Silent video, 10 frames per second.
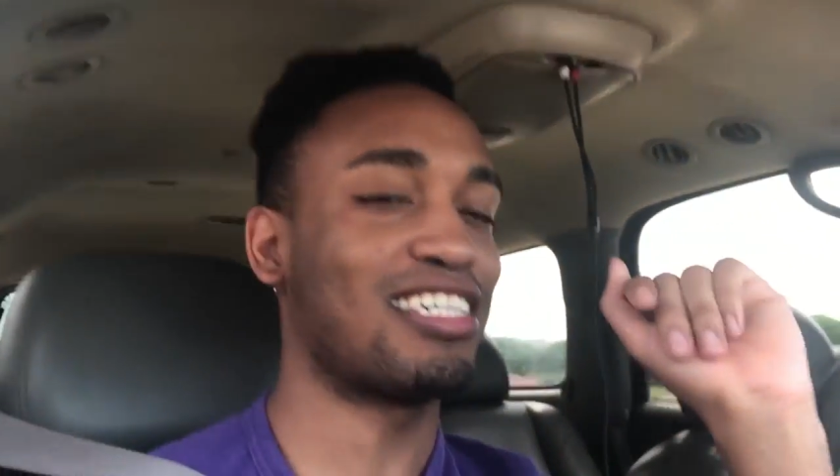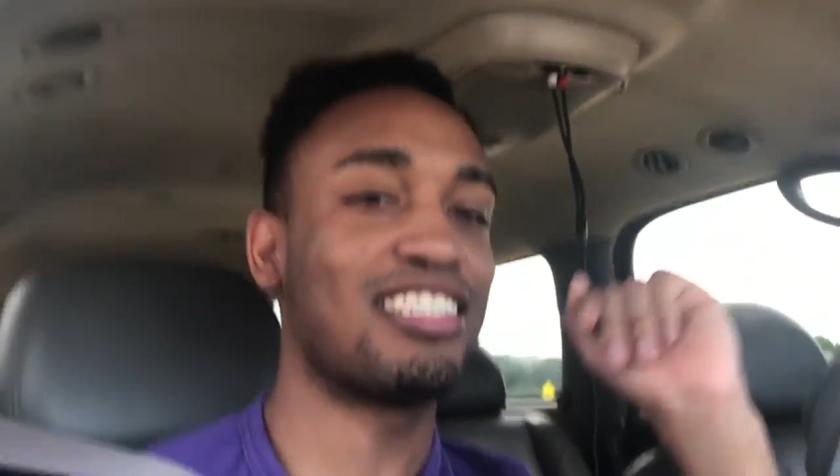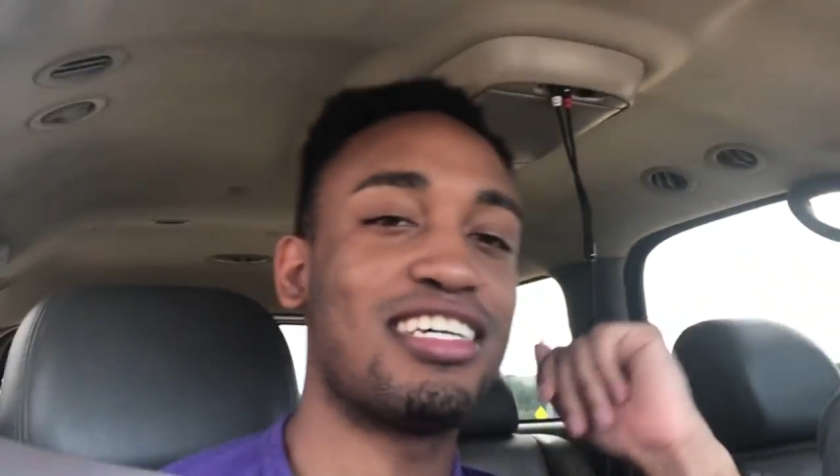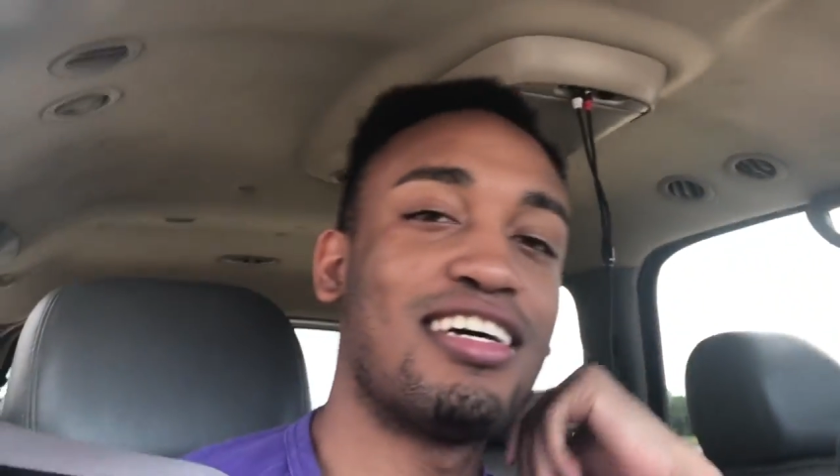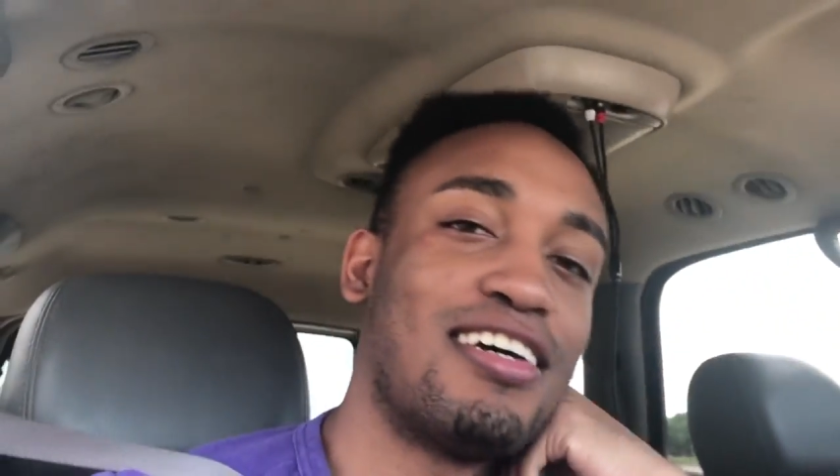
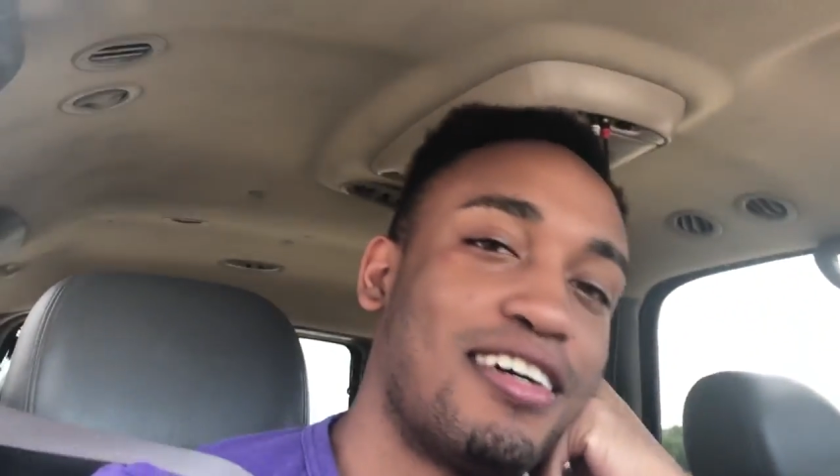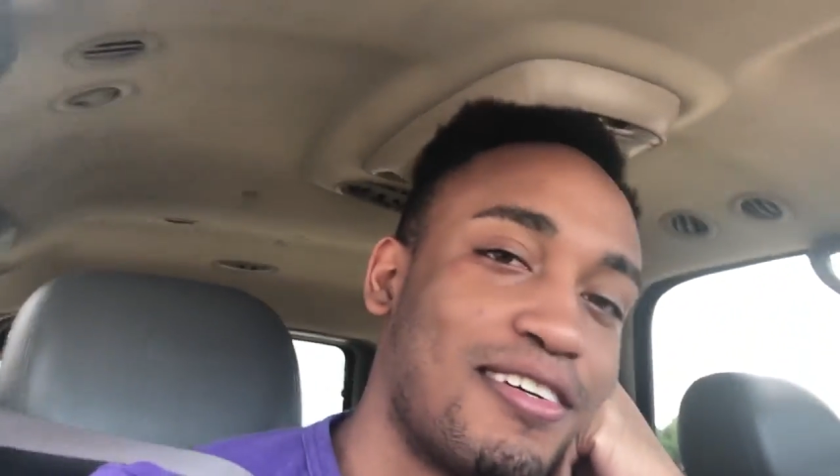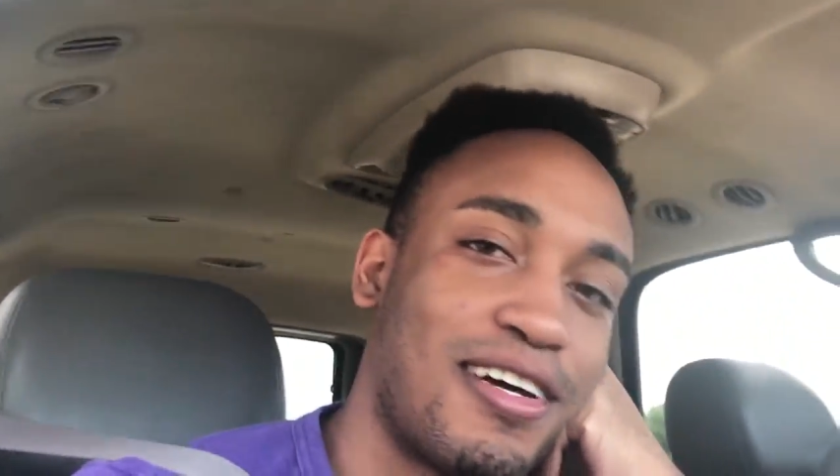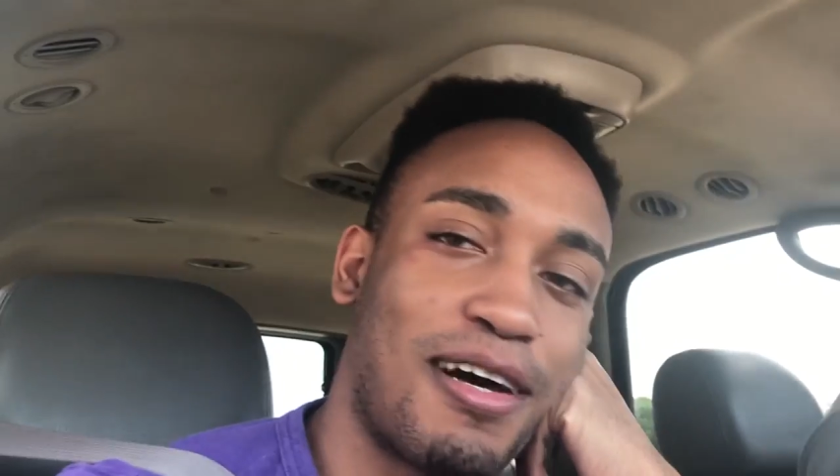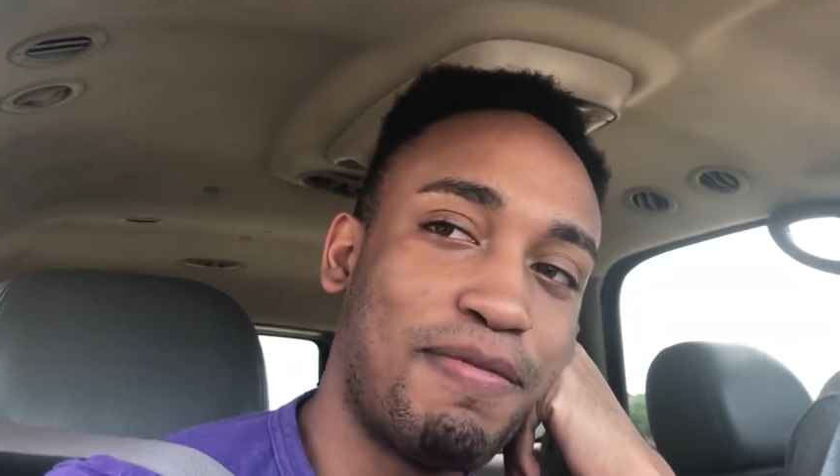Because
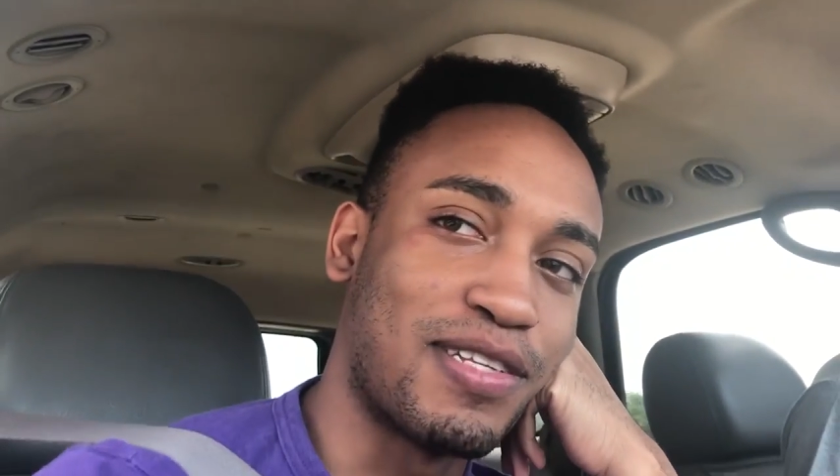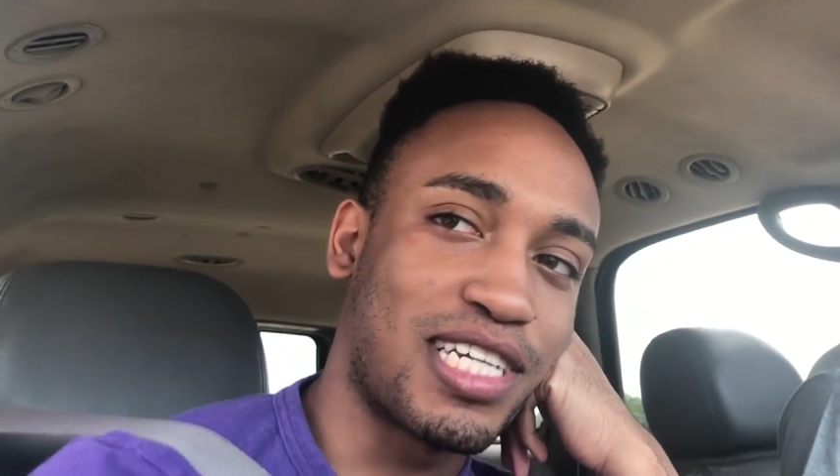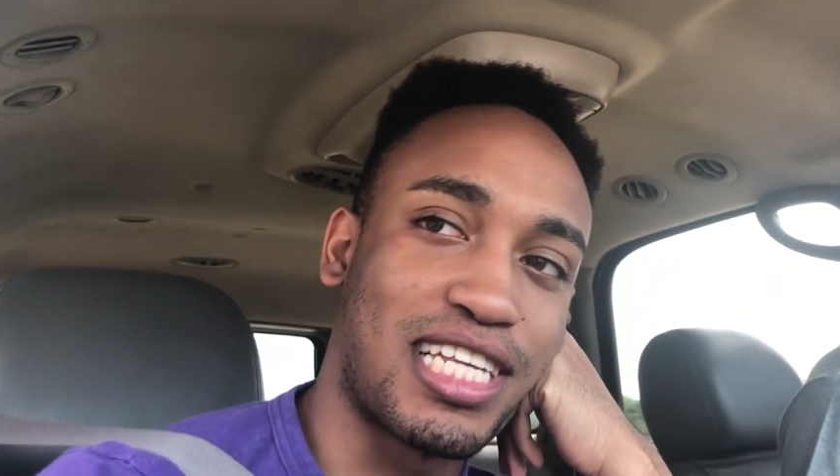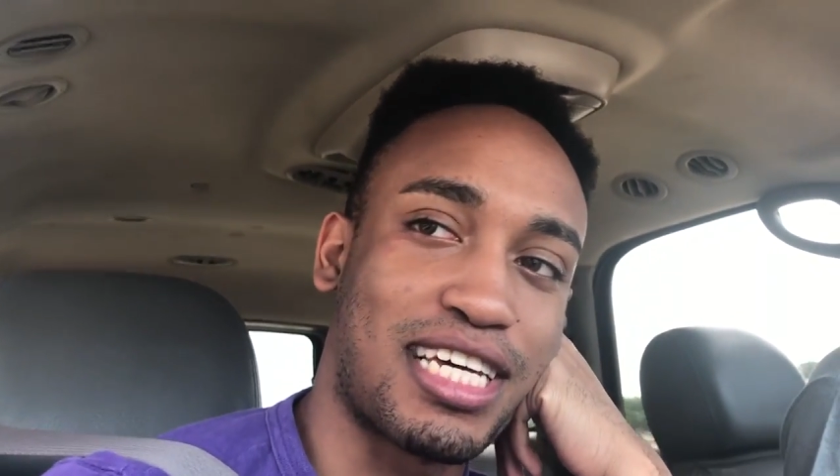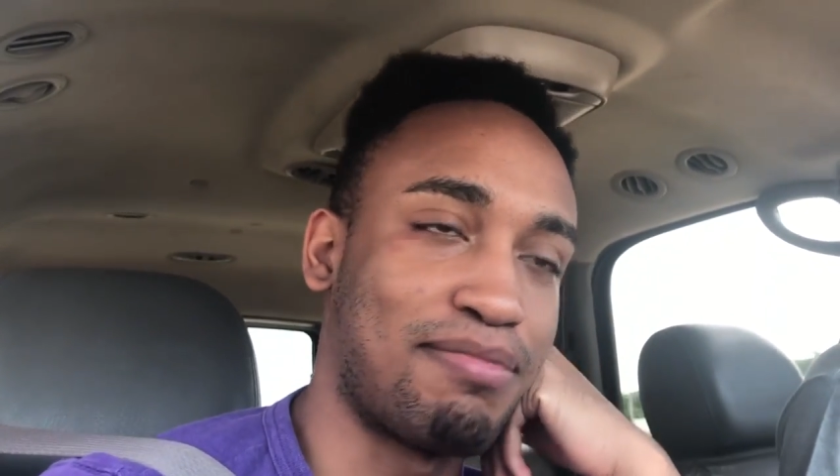yeah, I've been
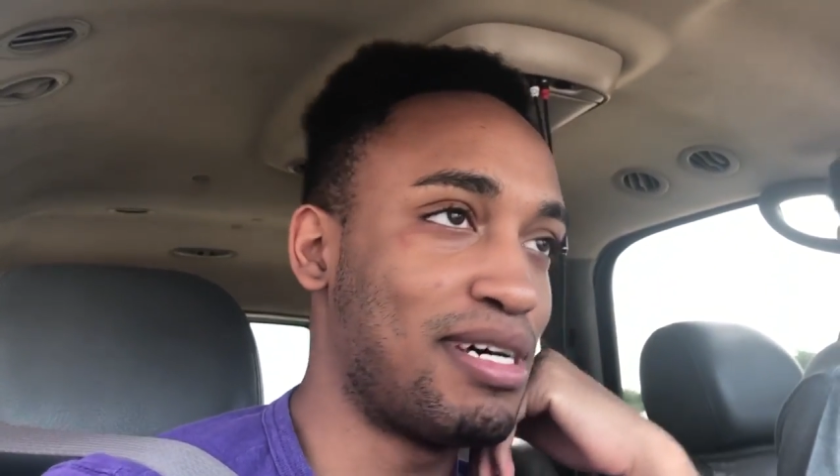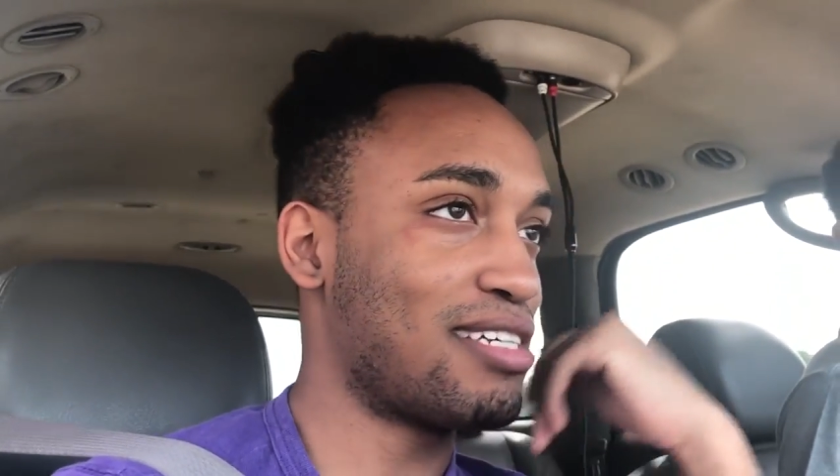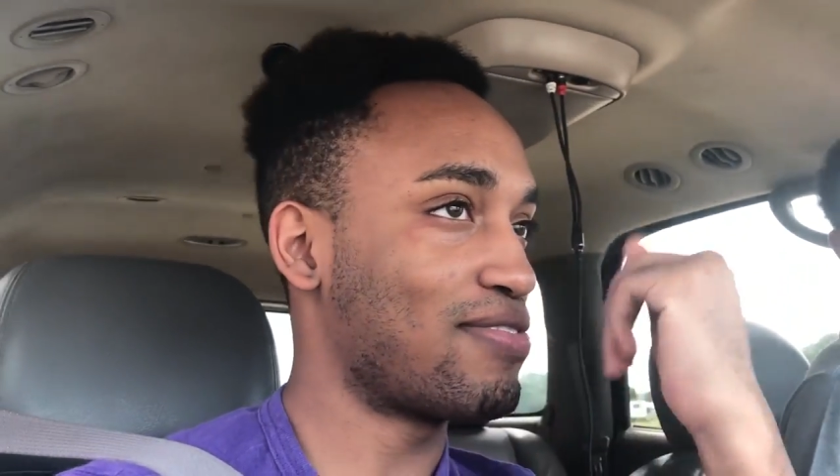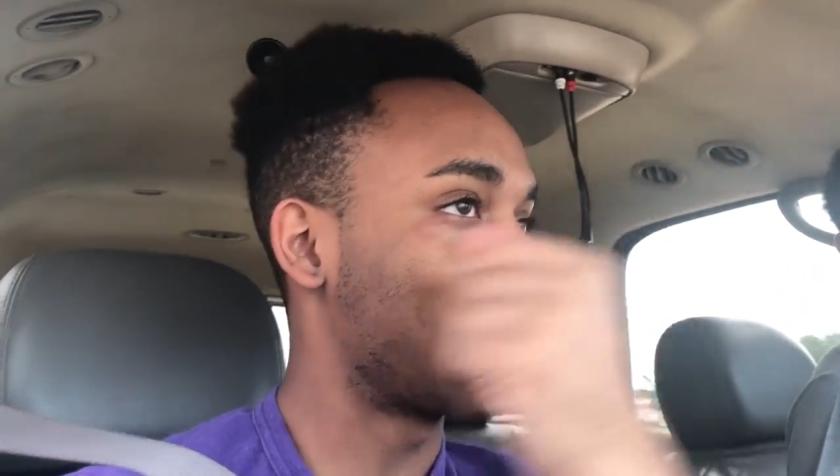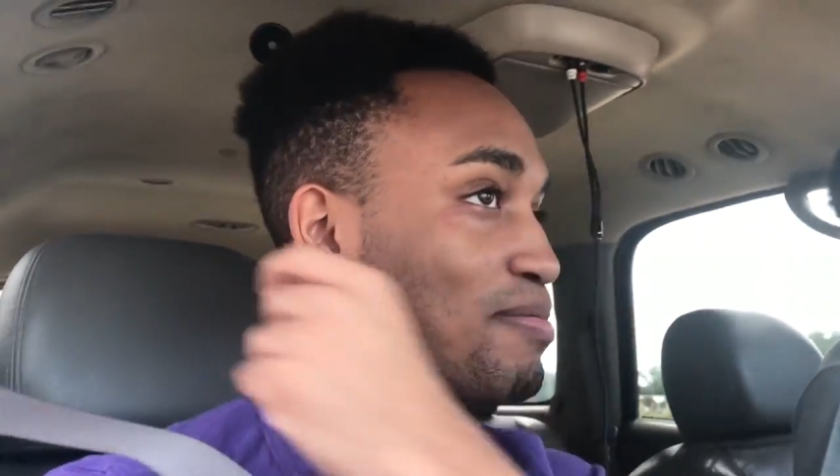looking like a
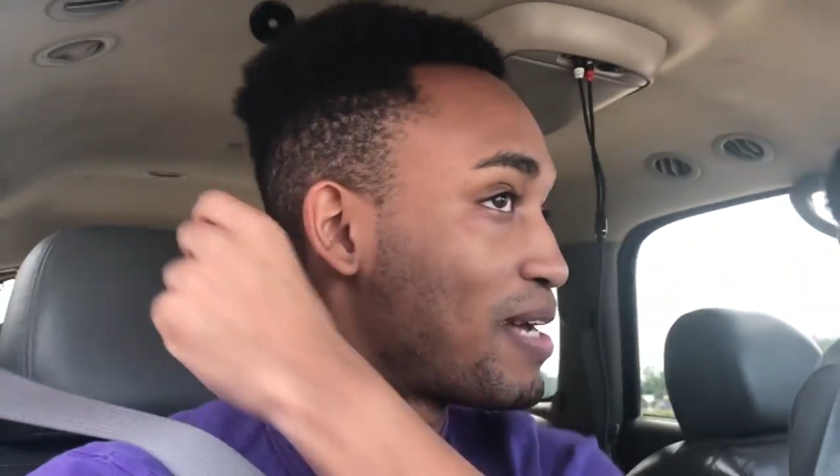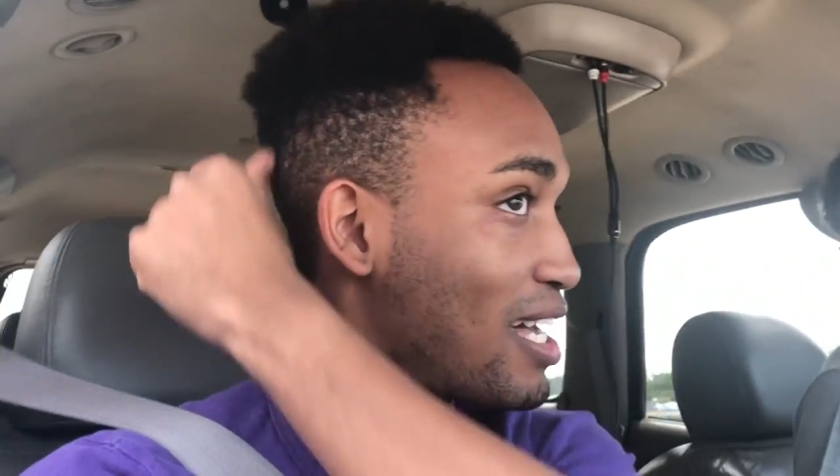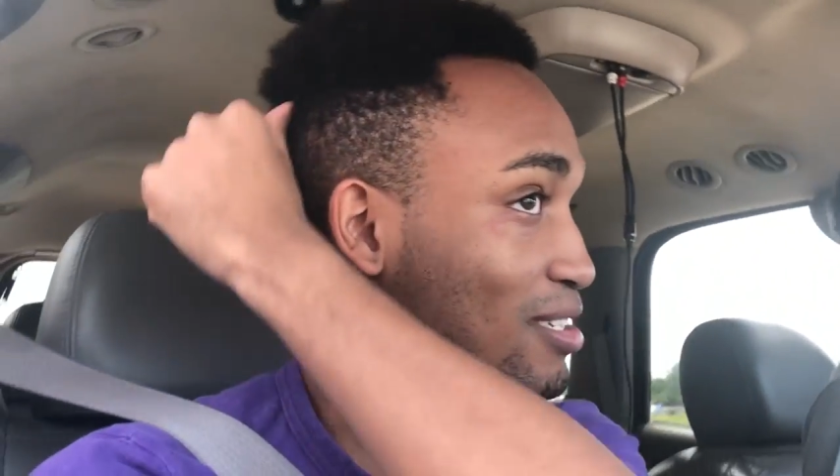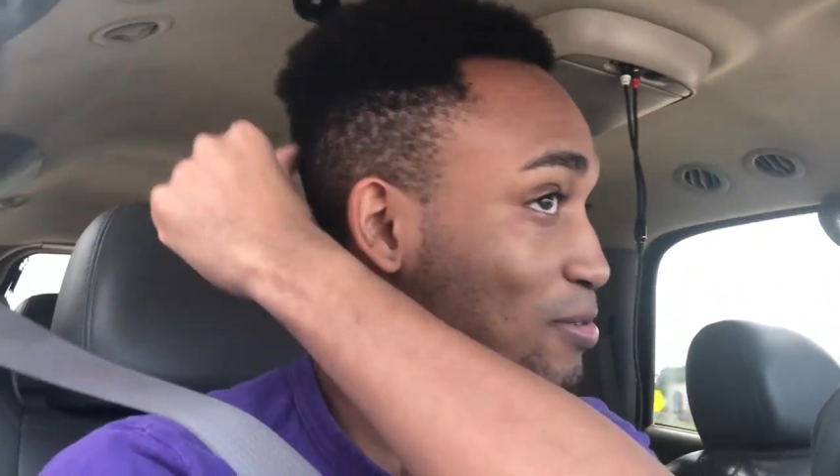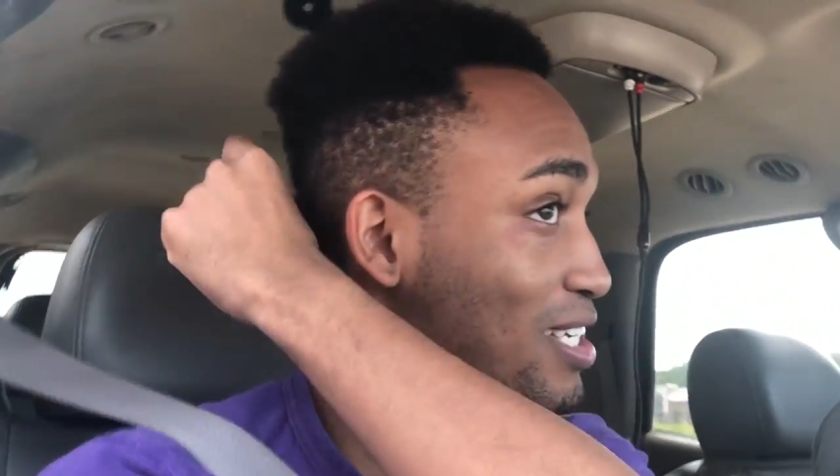mess for this
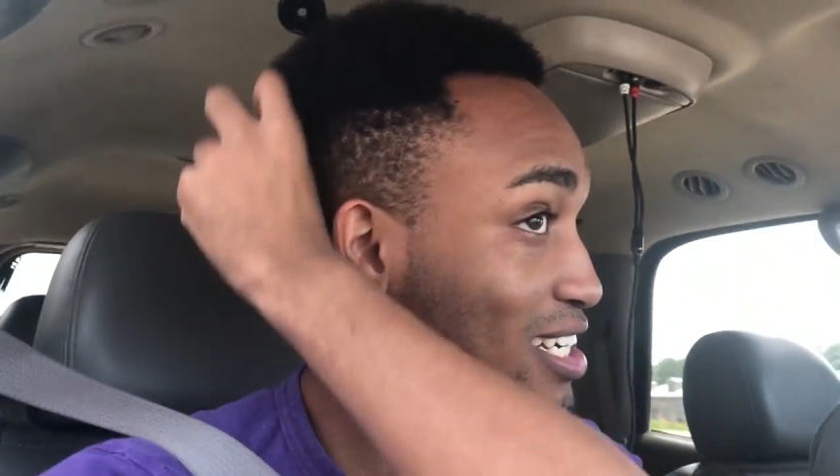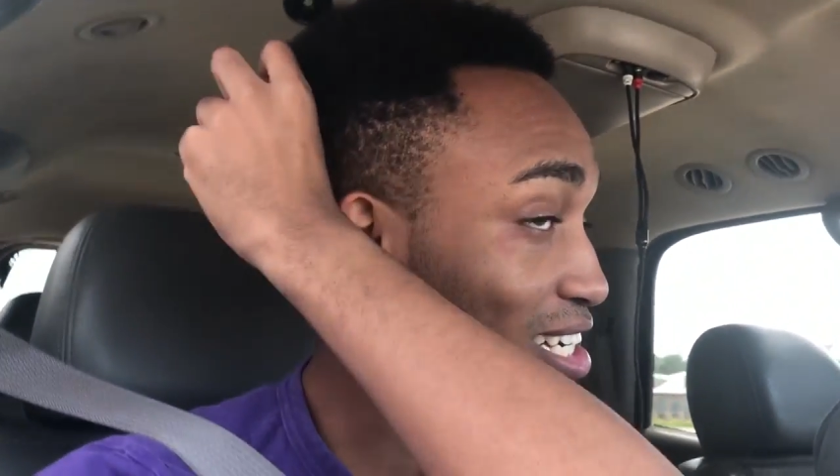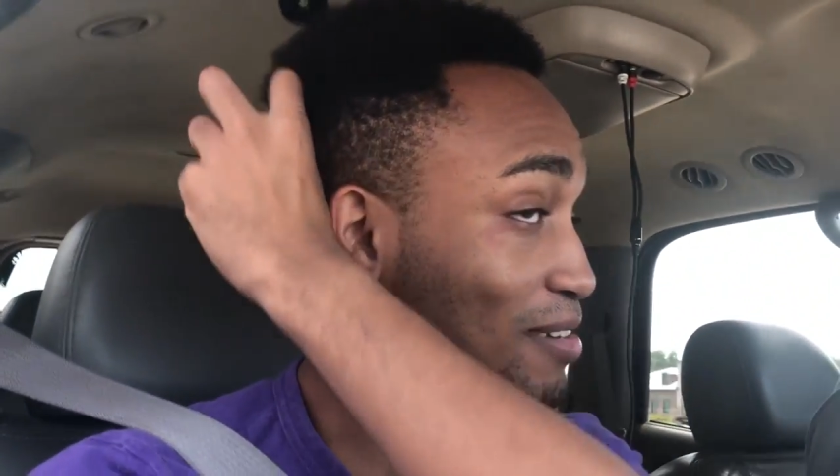past week.